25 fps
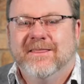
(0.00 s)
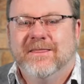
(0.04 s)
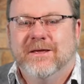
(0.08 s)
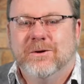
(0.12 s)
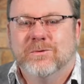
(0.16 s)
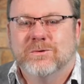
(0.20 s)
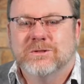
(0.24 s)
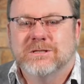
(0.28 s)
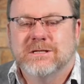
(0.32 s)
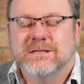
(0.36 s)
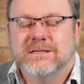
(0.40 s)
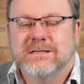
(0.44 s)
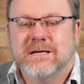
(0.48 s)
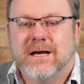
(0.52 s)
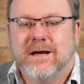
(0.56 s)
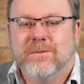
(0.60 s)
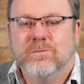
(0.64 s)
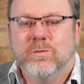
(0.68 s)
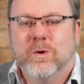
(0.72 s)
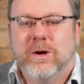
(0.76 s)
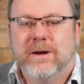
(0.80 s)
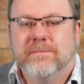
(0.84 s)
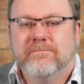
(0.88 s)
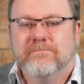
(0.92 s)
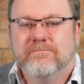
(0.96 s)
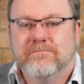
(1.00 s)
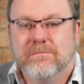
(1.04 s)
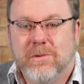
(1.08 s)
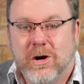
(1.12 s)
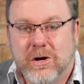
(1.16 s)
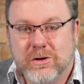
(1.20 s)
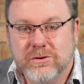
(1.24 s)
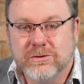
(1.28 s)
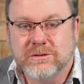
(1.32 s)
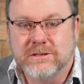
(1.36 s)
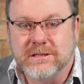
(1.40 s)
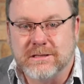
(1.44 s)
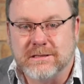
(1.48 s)
There was a time when
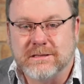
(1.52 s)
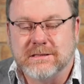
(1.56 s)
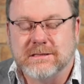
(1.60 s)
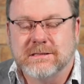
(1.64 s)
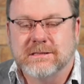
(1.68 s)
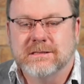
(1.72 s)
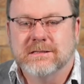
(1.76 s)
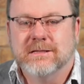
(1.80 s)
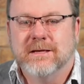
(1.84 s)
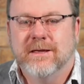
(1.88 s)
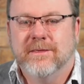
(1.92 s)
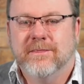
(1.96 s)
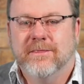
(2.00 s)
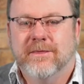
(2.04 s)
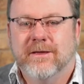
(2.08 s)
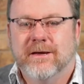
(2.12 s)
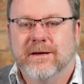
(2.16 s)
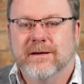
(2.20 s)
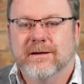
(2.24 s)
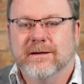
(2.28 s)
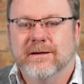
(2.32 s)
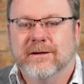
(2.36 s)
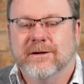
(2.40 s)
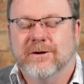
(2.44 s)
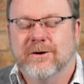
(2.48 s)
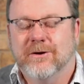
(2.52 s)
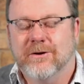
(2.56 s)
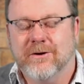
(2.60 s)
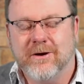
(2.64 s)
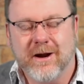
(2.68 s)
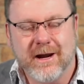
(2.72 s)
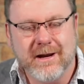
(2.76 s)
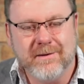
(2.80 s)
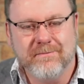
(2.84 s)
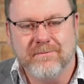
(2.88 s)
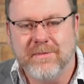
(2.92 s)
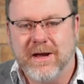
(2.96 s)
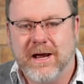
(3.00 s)
Moses, the
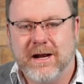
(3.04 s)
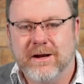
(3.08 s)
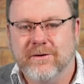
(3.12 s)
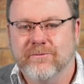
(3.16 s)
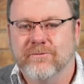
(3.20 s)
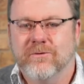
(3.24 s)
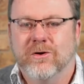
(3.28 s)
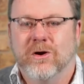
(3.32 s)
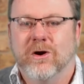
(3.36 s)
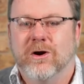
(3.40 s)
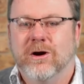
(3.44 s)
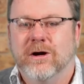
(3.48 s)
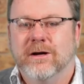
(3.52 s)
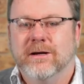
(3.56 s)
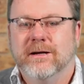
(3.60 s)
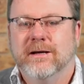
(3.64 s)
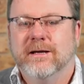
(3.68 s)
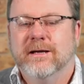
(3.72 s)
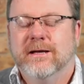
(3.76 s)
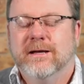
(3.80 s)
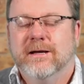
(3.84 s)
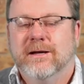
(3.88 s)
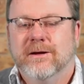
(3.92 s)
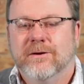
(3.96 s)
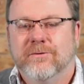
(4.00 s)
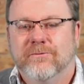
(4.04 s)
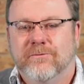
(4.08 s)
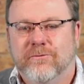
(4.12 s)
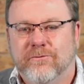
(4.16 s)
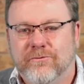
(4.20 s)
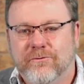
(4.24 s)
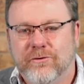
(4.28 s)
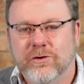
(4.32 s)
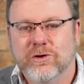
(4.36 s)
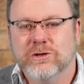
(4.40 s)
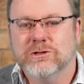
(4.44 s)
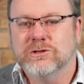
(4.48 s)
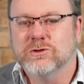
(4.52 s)
great man of God,
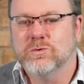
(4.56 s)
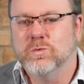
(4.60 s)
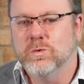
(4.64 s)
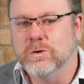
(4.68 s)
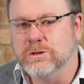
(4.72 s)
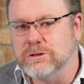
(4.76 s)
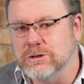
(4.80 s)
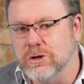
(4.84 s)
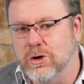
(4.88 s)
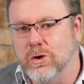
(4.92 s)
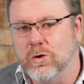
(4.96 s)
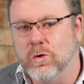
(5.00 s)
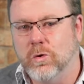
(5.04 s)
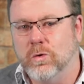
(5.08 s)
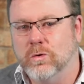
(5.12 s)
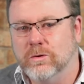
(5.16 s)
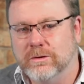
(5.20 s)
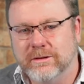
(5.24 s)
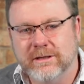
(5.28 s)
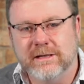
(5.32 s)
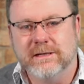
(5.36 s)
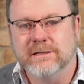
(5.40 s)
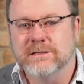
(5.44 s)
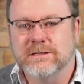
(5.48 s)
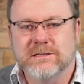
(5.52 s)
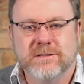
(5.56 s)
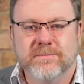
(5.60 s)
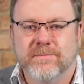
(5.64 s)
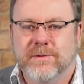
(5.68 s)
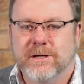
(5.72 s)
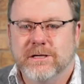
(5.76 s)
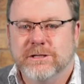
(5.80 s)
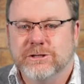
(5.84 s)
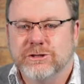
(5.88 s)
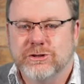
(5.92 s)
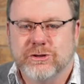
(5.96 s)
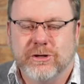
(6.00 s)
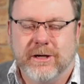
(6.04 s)
first was called into
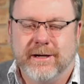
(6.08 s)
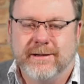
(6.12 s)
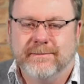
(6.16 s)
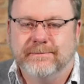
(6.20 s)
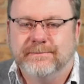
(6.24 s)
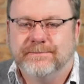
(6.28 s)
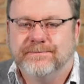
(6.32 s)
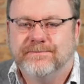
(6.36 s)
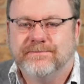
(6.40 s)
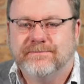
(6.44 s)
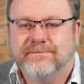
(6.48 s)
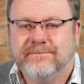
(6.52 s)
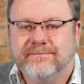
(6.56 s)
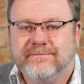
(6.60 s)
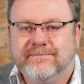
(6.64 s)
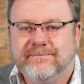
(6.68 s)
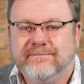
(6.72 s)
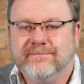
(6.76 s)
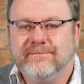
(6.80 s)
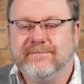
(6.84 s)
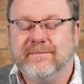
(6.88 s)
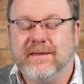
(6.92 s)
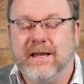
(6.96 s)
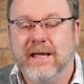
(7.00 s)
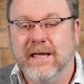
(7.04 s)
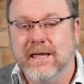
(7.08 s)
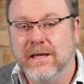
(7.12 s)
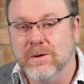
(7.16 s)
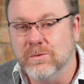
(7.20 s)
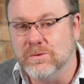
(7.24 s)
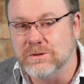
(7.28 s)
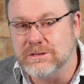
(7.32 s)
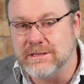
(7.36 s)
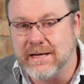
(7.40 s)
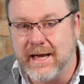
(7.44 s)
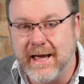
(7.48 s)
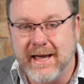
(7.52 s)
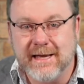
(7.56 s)
ministry. He
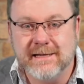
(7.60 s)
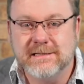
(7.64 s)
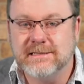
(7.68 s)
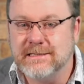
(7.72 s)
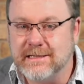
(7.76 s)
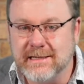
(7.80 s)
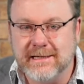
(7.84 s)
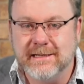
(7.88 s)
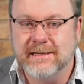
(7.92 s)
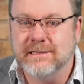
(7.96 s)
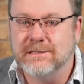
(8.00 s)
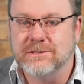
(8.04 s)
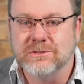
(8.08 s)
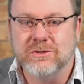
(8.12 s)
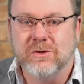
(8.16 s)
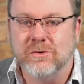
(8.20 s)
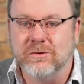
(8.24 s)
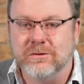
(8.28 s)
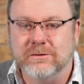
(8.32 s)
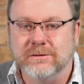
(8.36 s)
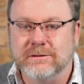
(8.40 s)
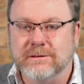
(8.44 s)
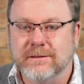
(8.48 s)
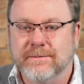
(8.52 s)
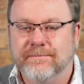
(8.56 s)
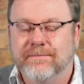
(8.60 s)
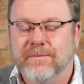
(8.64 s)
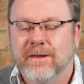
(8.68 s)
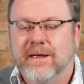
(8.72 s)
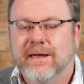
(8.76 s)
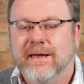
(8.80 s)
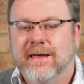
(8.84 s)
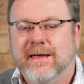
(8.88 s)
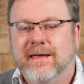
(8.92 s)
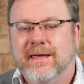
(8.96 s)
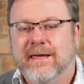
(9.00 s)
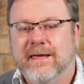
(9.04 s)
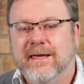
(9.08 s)
was 80 years old.
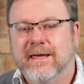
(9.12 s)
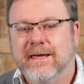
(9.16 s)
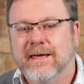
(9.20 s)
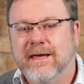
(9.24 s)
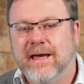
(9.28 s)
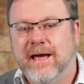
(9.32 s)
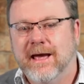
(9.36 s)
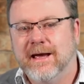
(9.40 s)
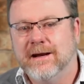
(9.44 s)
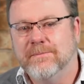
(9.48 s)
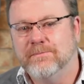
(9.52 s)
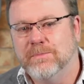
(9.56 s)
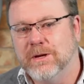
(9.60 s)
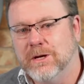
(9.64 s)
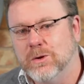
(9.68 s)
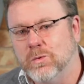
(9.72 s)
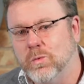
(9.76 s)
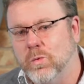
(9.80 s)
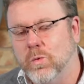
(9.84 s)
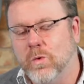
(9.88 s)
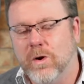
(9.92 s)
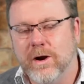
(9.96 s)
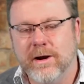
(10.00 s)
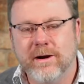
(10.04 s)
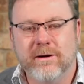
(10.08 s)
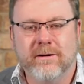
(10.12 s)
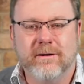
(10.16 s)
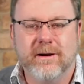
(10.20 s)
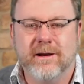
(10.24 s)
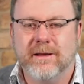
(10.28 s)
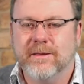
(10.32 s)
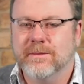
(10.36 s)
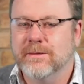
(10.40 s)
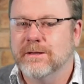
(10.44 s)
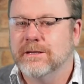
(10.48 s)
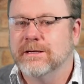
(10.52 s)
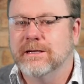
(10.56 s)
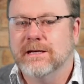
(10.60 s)
He had been wandering
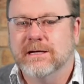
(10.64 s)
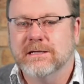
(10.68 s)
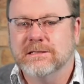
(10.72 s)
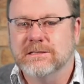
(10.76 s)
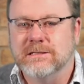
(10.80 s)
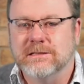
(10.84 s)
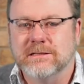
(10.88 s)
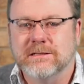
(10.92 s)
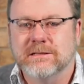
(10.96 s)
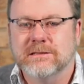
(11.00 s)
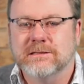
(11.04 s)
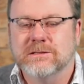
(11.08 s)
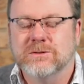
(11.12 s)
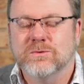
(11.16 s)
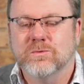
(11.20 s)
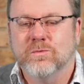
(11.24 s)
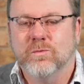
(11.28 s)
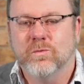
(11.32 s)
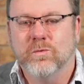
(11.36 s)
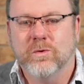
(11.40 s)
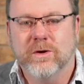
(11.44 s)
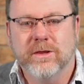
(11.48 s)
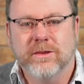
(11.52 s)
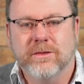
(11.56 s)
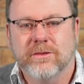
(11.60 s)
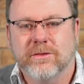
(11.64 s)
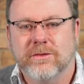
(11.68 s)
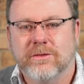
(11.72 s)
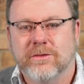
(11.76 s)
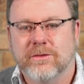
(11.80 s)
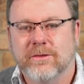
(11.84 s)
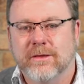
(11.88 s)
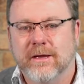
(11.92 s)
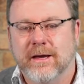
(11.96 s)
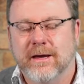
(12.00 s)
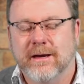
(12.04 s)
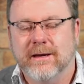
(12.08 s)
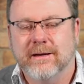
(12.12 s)
in the desert
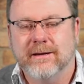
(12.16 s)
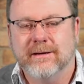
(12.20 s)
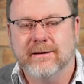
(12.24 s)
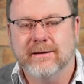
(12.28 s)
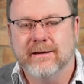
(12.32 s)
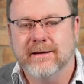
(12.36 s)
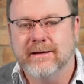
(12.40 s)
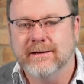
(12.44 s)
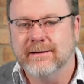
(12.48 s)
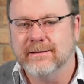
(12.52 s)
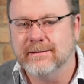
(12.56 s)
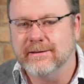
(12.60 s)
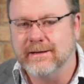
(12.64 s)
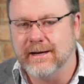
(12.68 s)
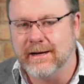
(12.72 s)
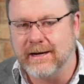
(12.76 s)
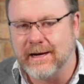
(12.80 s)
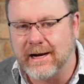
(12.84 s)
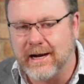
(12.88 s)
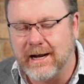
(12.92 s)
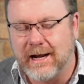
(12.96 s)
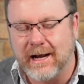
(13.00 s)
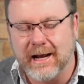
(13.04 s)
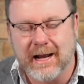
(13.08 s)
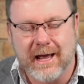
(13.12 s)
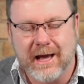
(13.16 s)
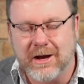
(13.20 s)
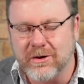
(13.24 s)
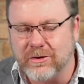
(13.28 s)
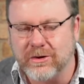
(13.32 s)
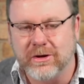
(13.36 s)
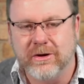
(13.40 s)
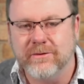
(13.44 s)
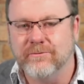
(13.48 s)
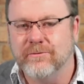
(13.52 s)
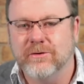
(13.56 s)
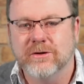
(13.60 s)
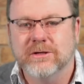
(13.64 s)
with a
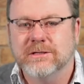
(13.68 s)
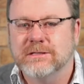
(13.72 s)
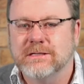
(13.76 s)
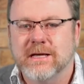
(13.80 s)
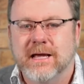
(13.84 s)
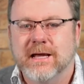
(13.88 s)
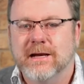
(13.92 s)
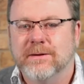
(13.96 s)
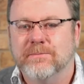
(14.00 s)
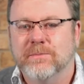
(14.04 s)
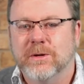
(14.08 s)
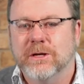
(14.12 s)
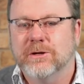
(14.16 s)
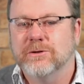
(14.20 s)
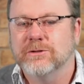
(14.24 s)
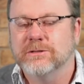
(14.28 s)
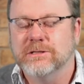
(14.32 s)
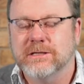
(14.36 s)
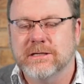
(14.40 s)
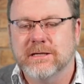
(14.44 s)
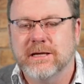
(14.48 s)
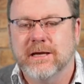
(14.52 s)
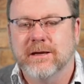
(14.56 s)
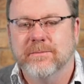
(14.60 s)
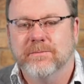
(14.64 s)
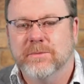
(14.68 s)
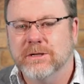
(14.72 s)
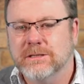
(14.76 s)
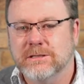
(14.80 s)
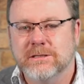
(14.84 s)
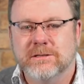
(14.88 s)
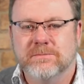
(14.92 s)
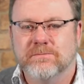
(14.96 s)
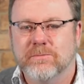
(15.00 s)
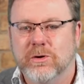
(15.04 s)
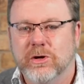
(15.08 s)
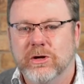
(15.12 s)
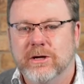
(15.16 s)
cloud over his head because he'd
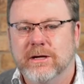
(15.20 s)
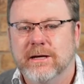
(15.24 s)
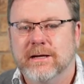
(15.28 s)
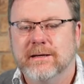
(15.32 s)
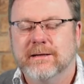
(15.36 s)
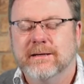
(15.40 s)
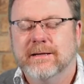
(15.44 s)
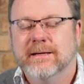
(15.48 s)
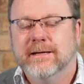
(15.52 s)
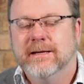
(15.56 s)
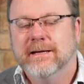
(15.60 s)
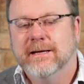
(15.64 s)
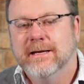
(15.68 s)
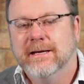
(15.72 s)
committed murder